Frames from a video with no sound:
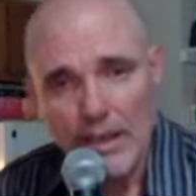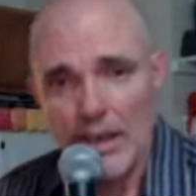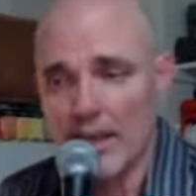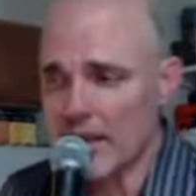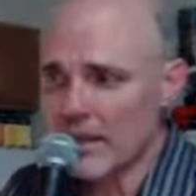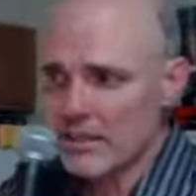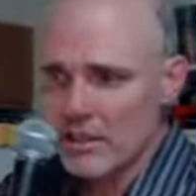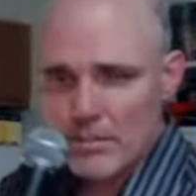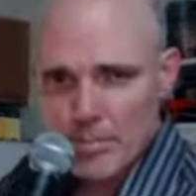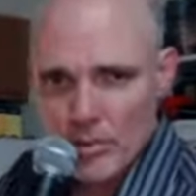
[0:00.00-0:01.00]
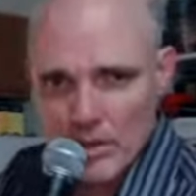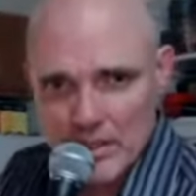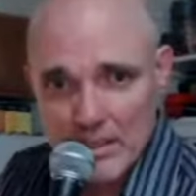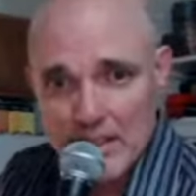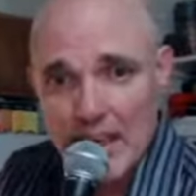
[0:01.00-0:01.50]
And each of the books
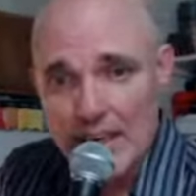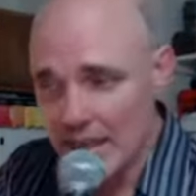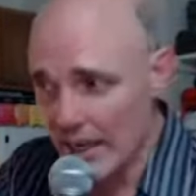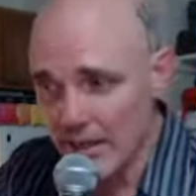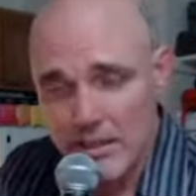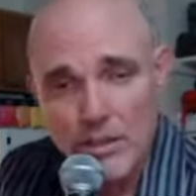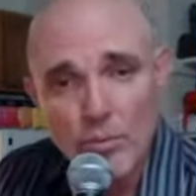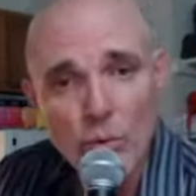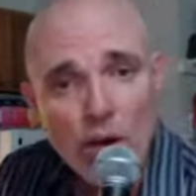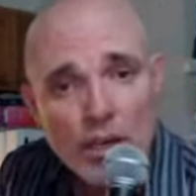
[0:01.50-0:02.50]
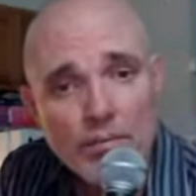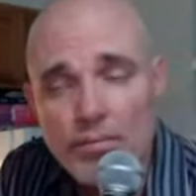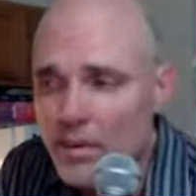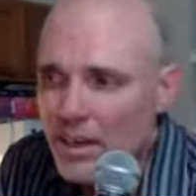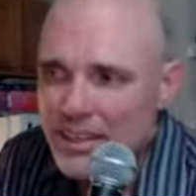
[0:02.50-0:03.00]
is dedicated to one
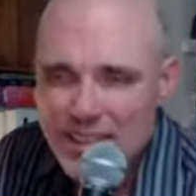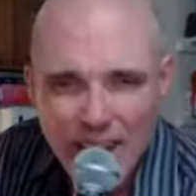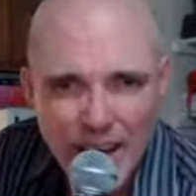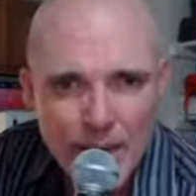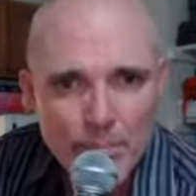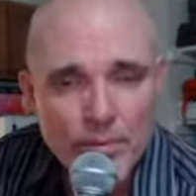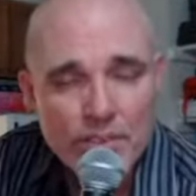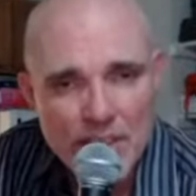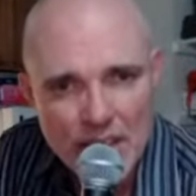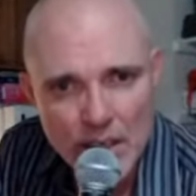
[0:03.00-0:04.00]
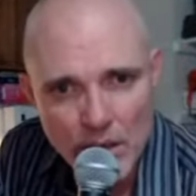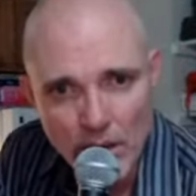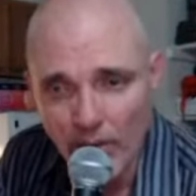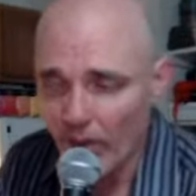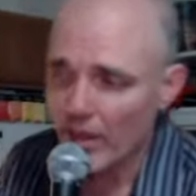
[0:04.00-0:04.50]
type of skill.